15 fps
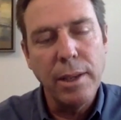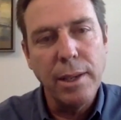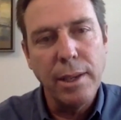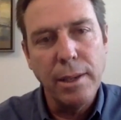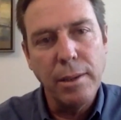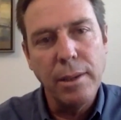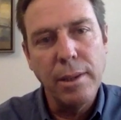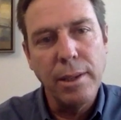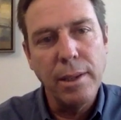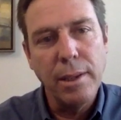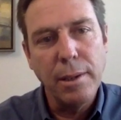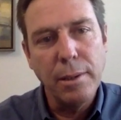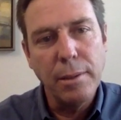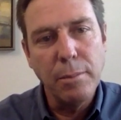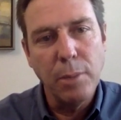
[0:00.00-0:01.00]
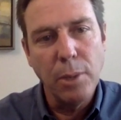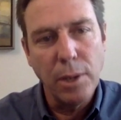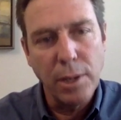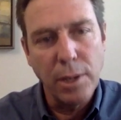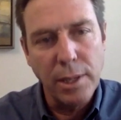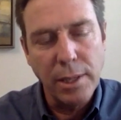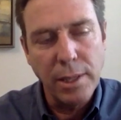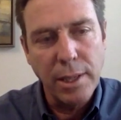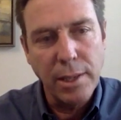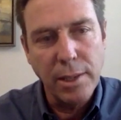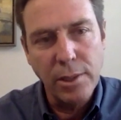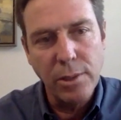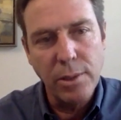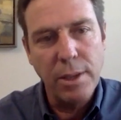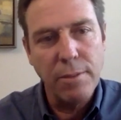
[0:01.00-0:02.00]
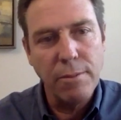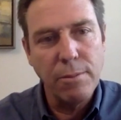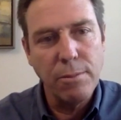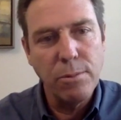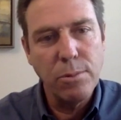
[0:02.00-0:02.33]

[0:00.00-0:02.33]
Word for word: and marketing. Now you have